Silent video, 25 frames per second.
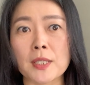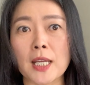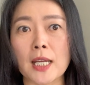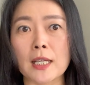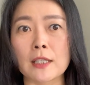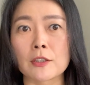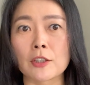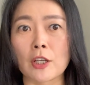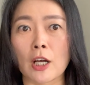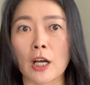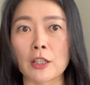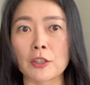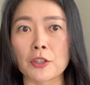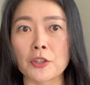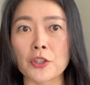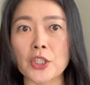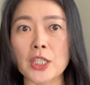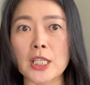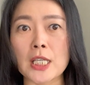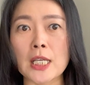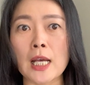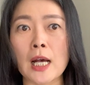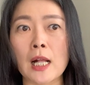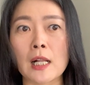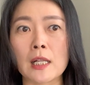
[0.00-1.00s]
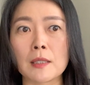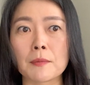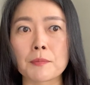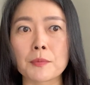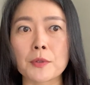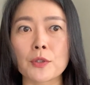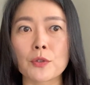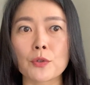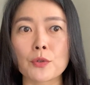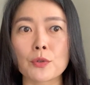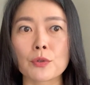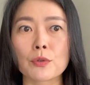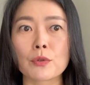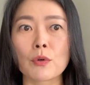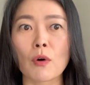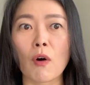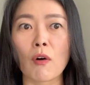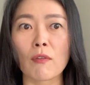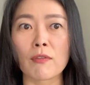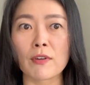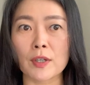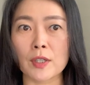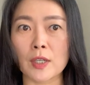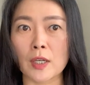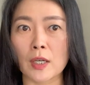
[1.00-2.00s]
technology helps to
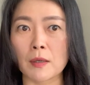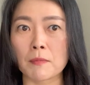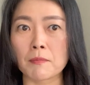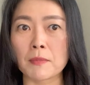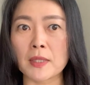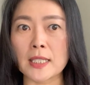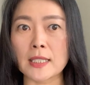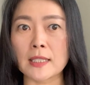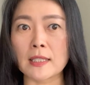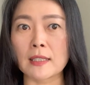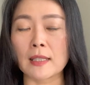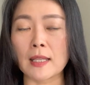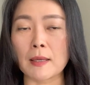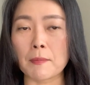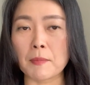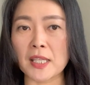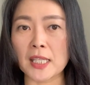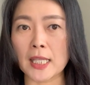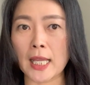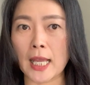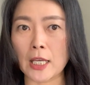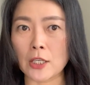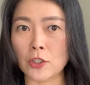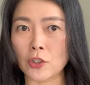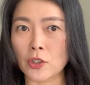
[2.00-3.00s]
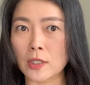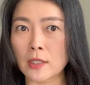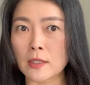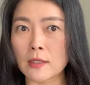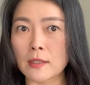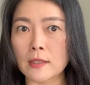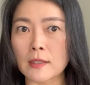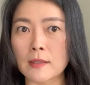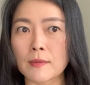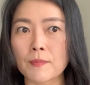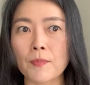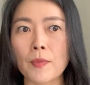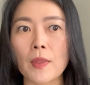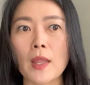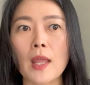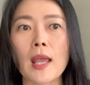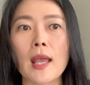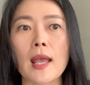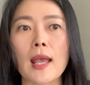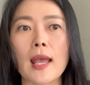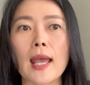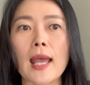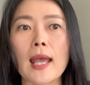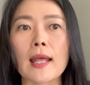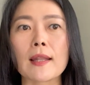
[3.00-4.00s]
overcome these limitations
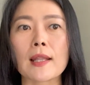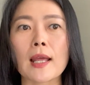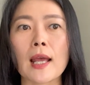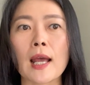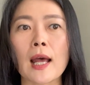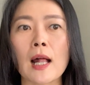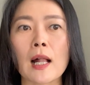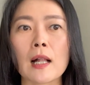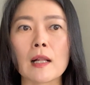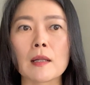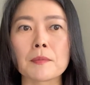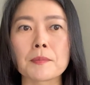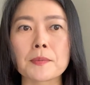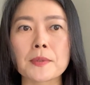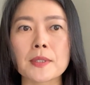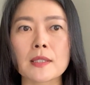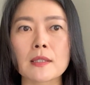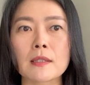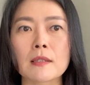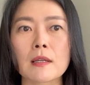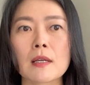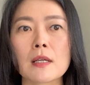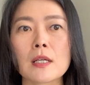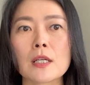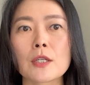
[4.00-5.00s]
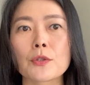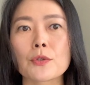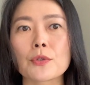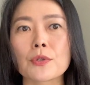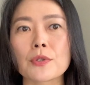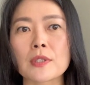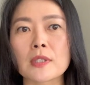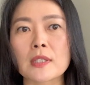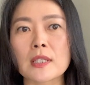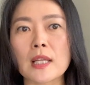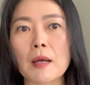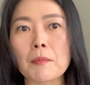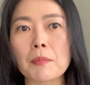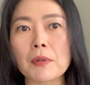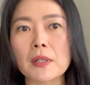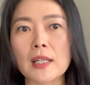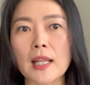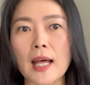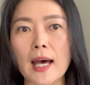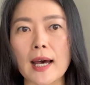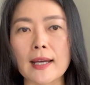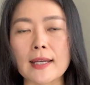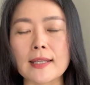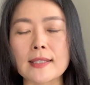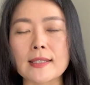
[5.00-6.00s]
and it helps to
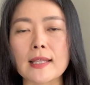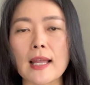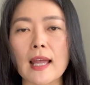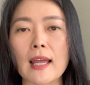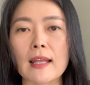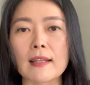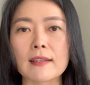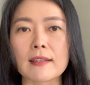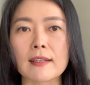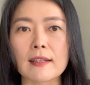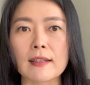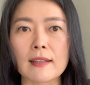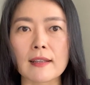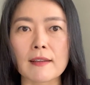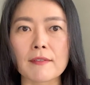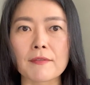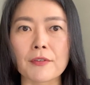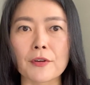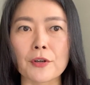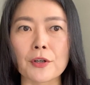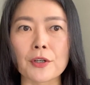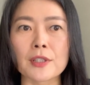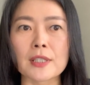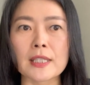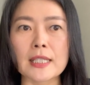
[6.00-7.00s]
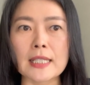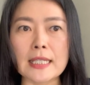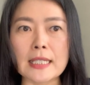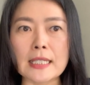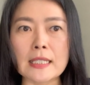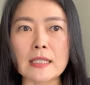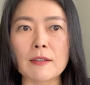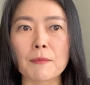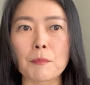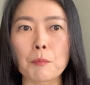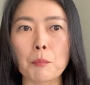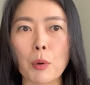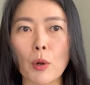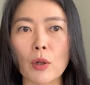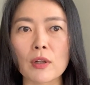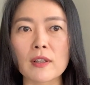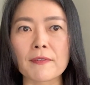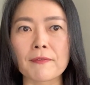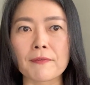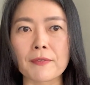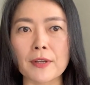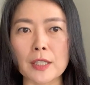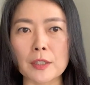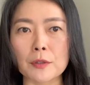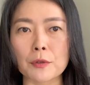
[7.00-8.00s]
stabilize and deliver these
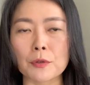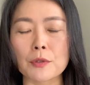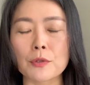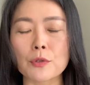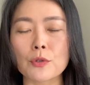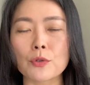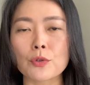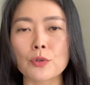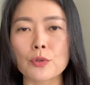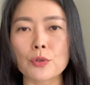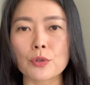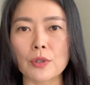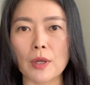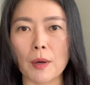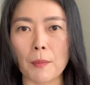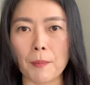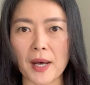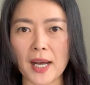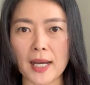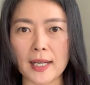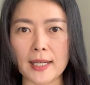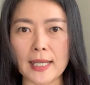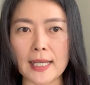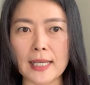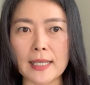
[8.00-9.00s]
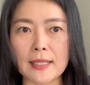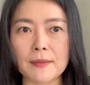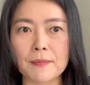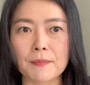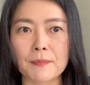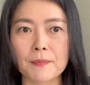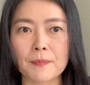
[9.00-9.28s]
polyphenols to the body.